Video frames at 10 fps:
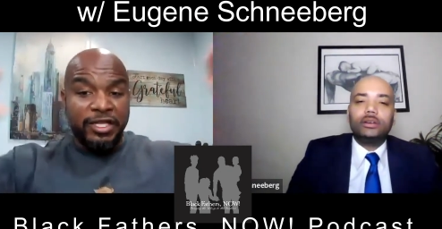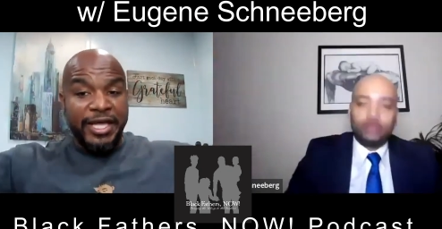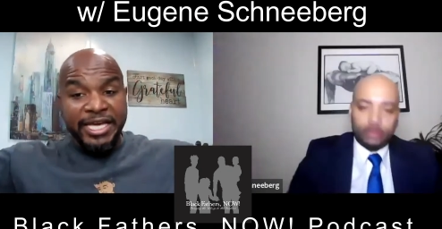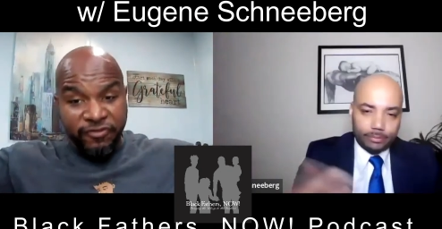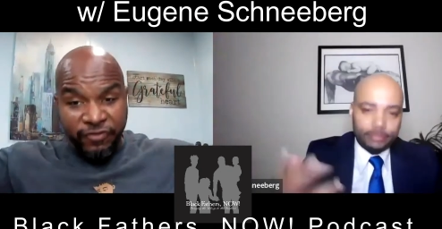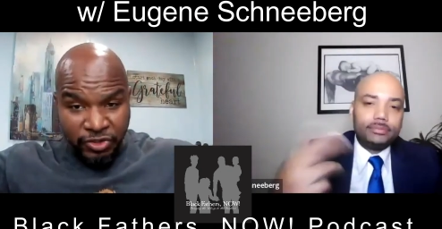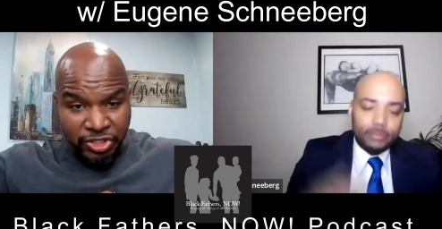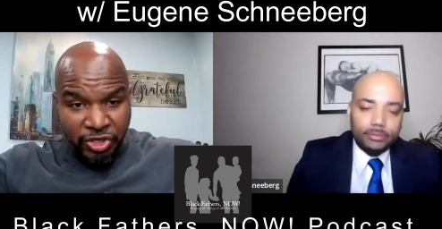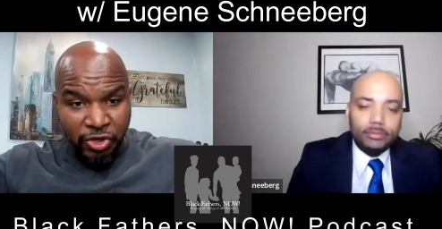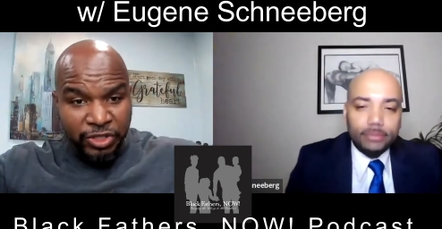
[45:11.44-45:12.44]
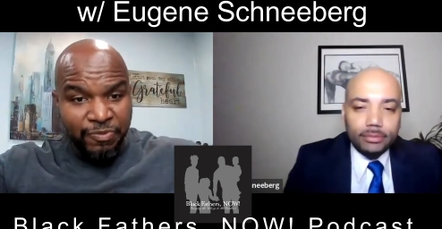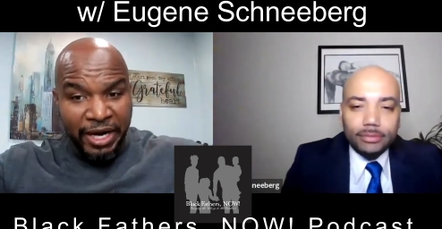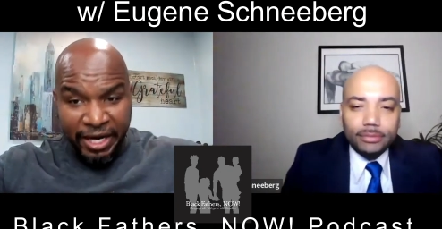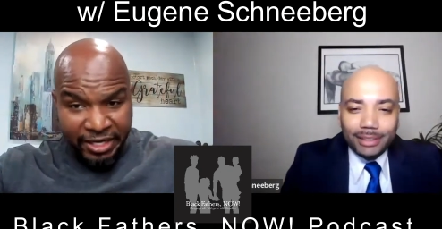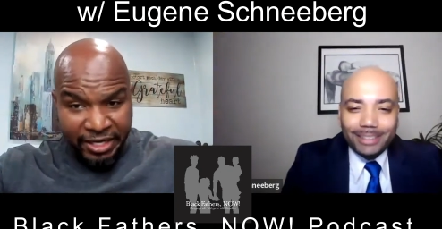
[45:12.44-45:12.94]
Speaker 1: as folks know with
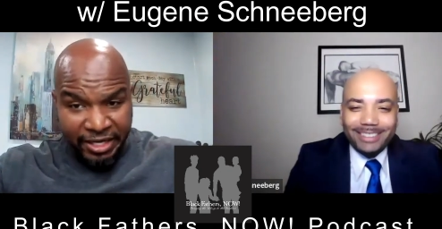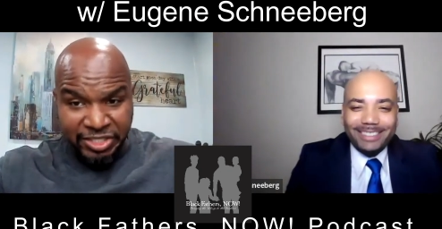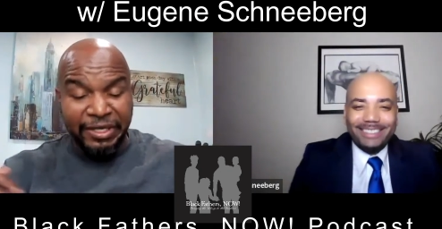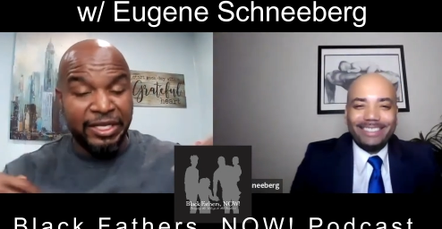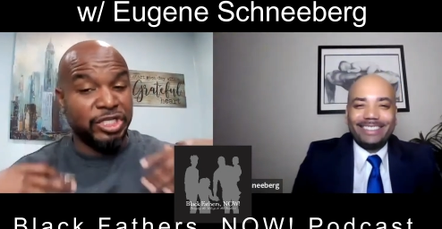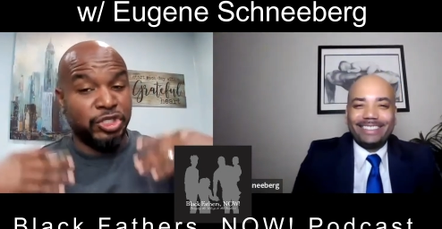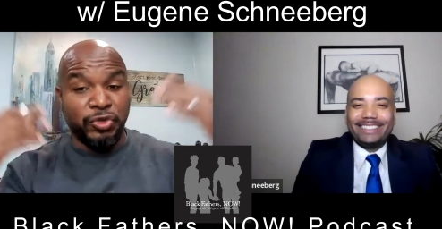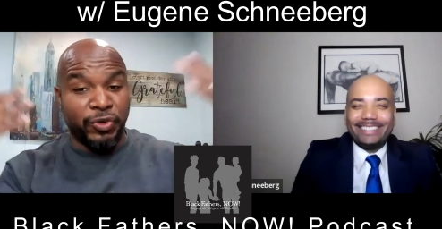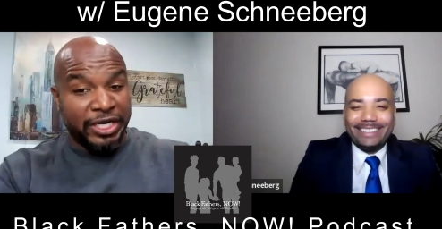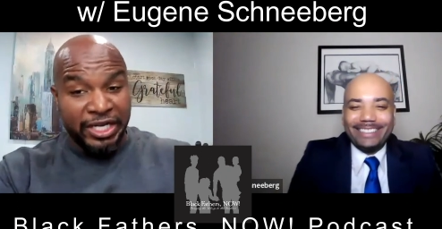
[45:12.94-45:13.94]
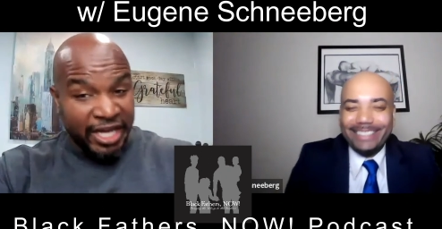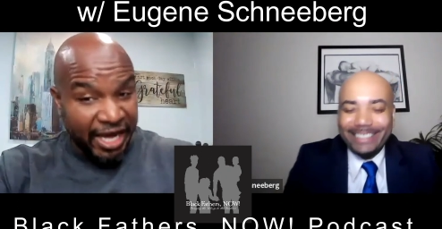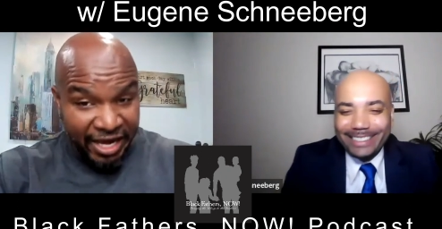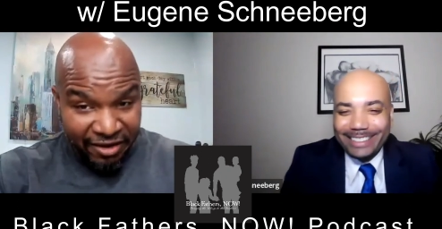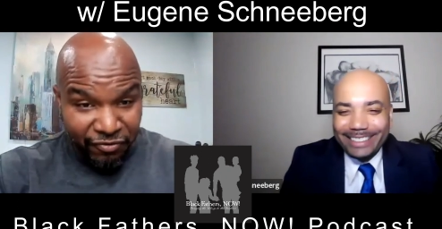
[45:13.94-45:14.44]
podcasts, I mean, unless you're doing a
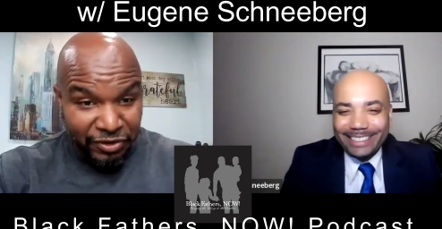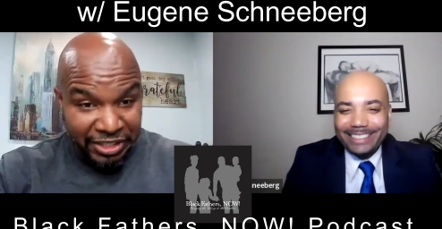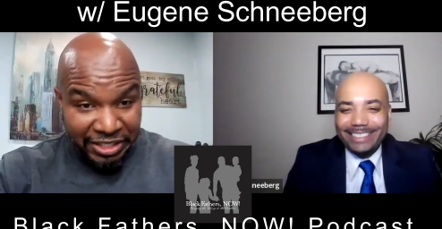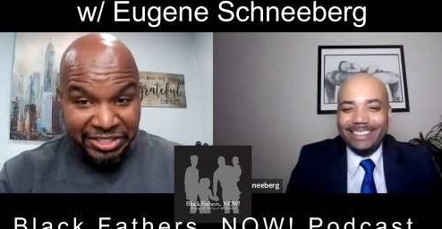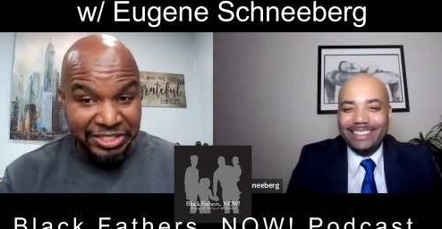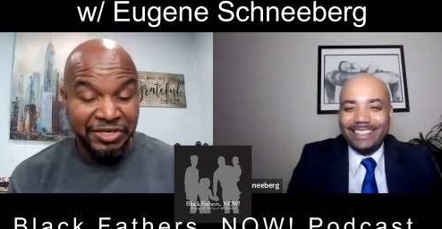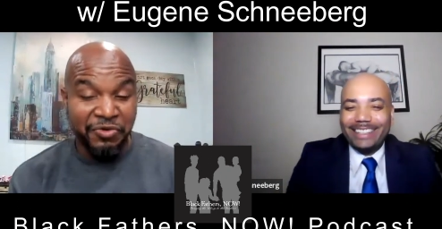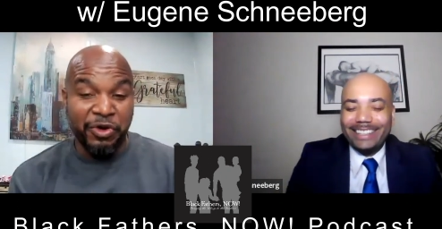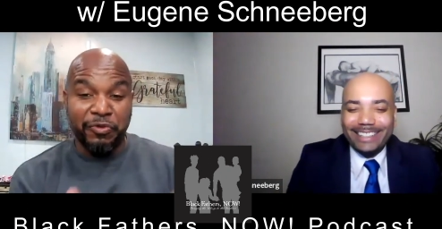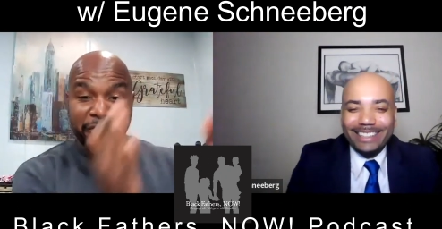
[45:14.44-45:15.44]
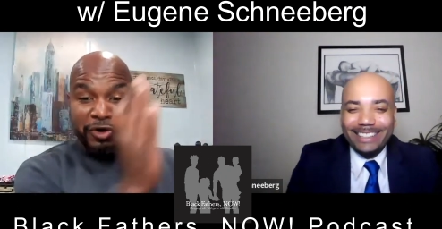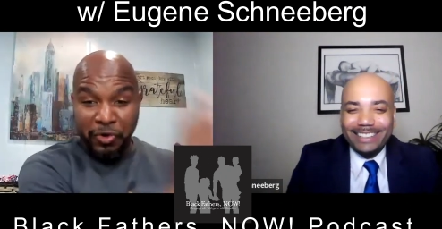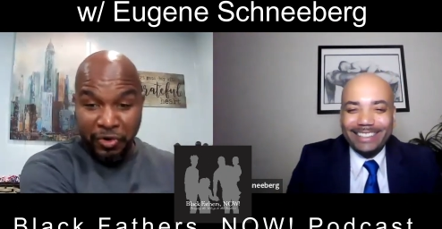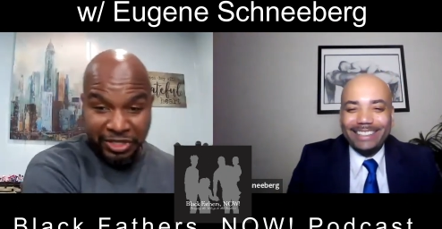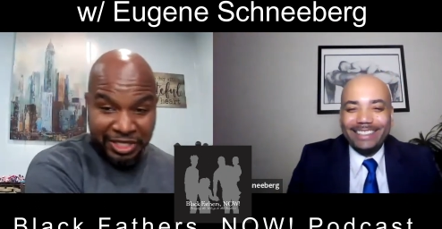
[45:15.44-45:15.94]
live release, we
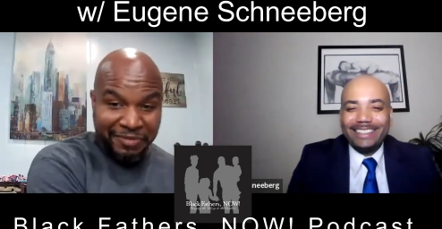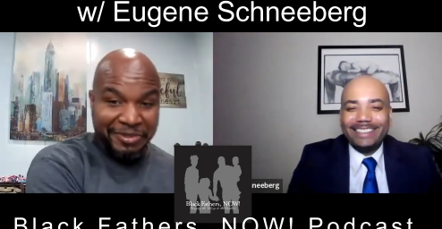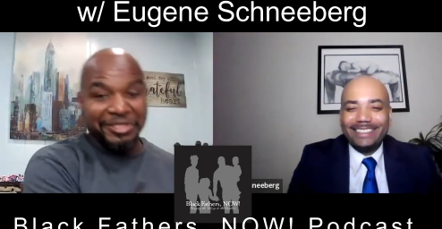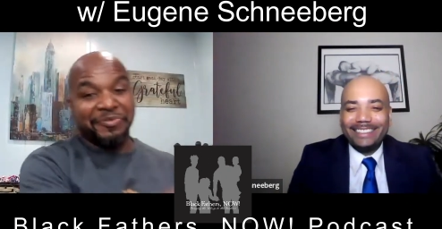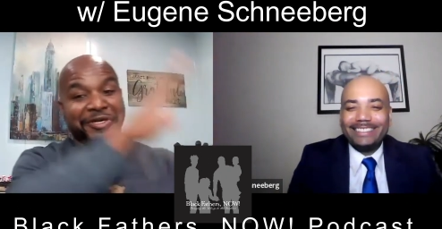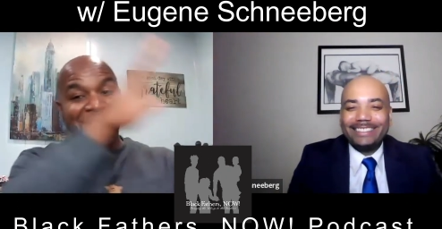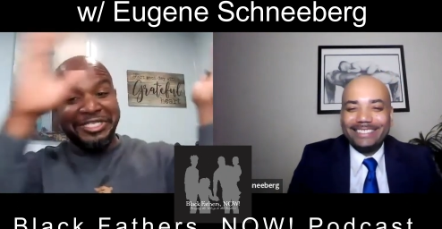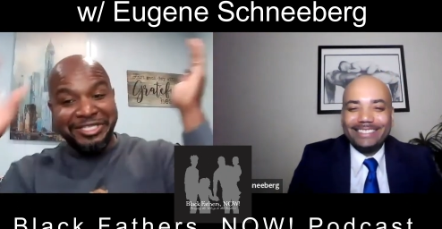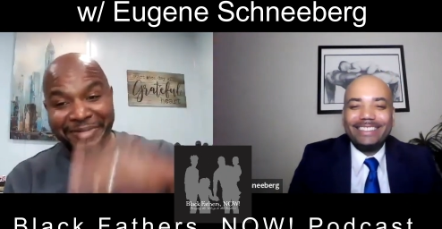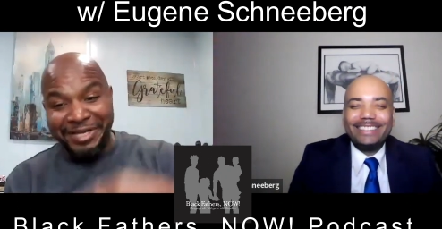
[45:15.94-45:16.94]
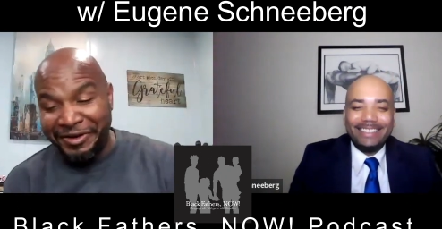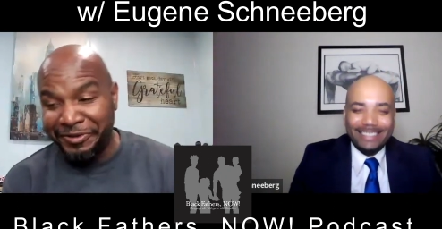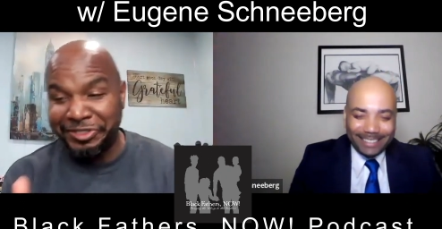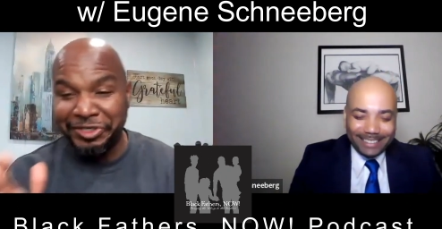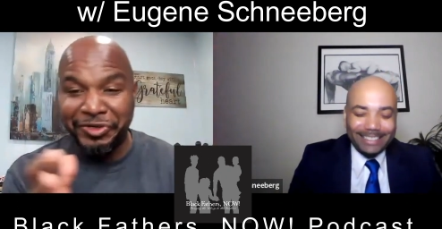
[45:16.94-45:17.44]
record them and then release them later.
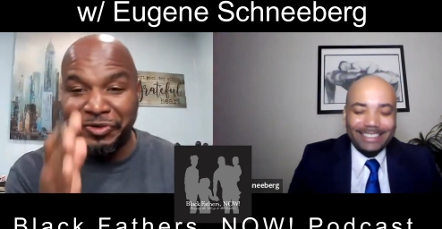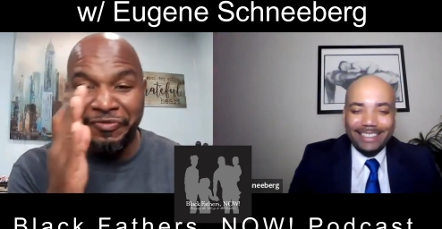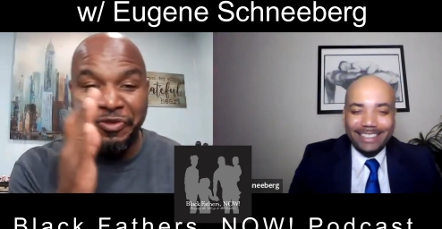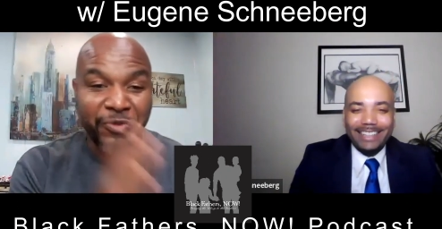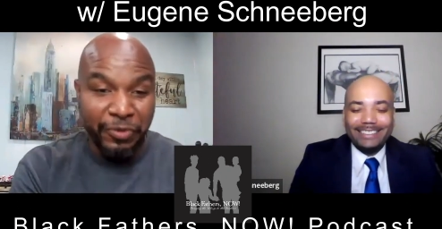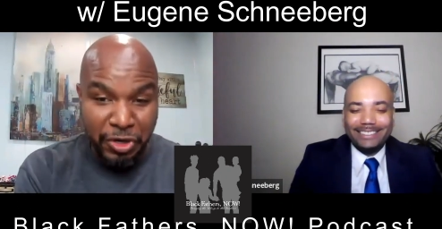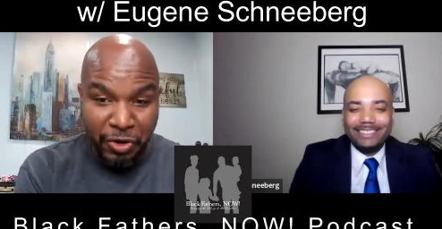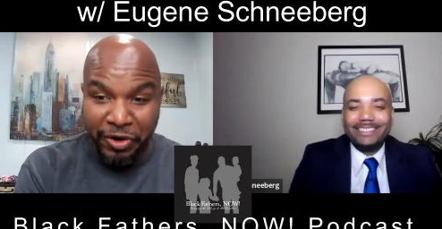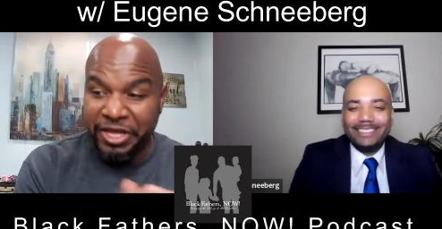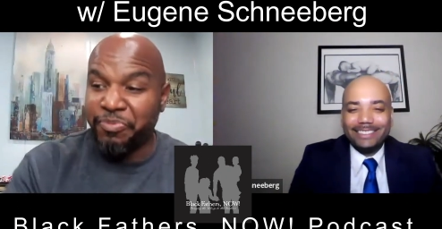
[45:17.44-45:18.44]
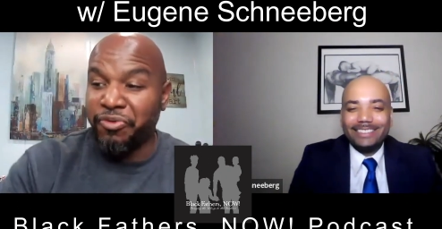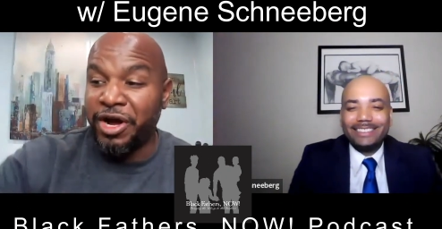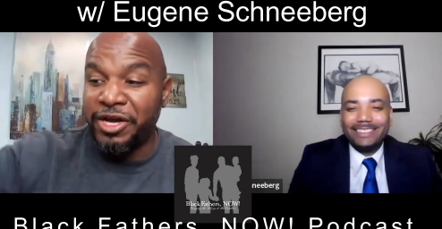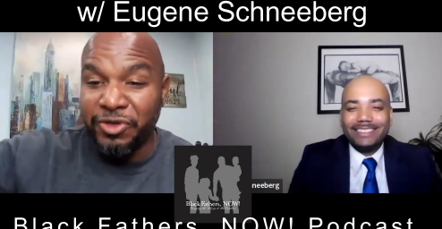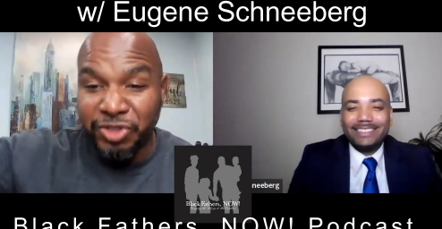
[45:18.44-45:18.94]
So we're recording
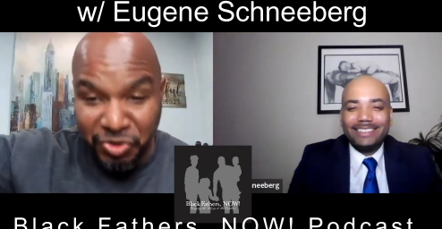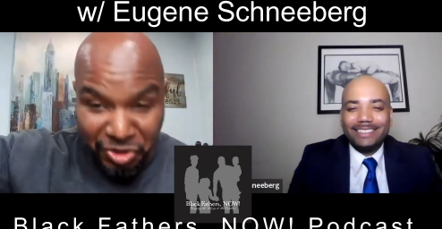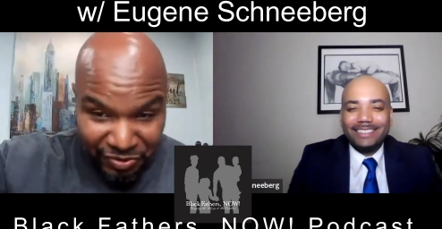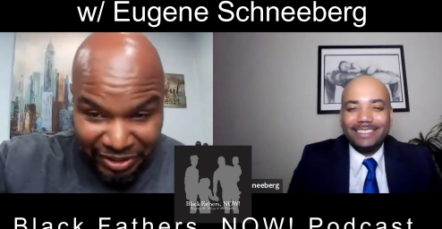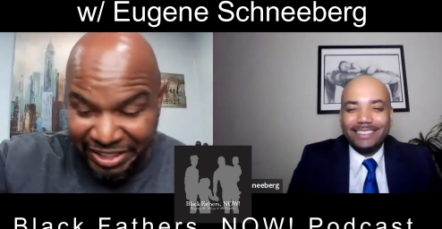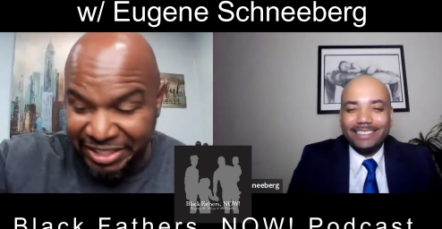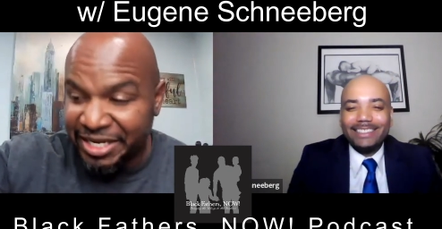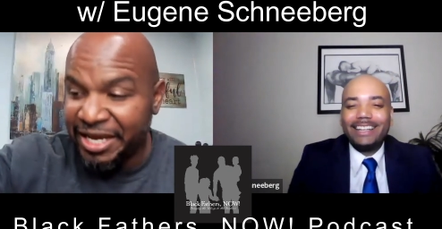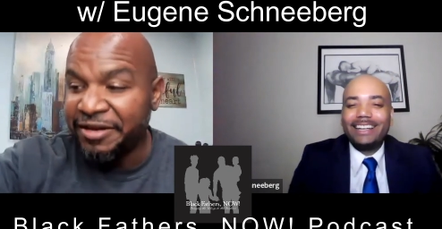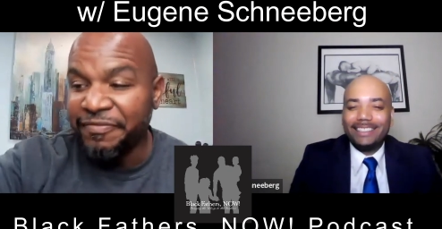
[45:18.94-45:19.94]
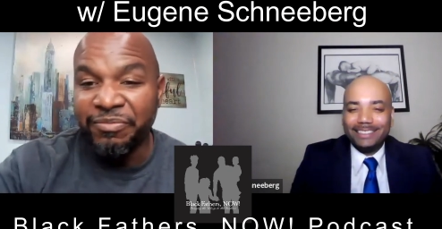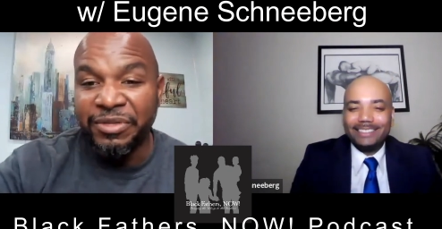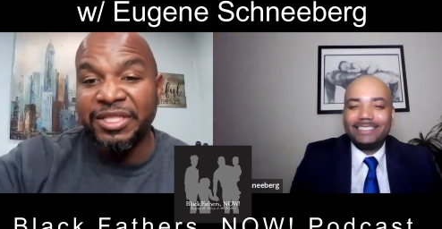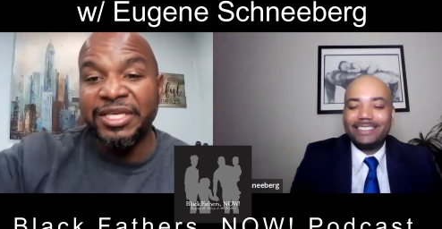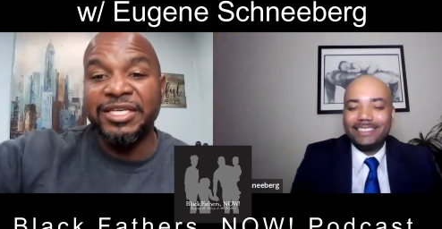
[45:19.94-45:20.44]
prior to the release date,
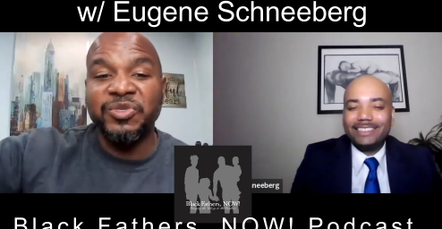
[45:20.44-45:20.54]
but this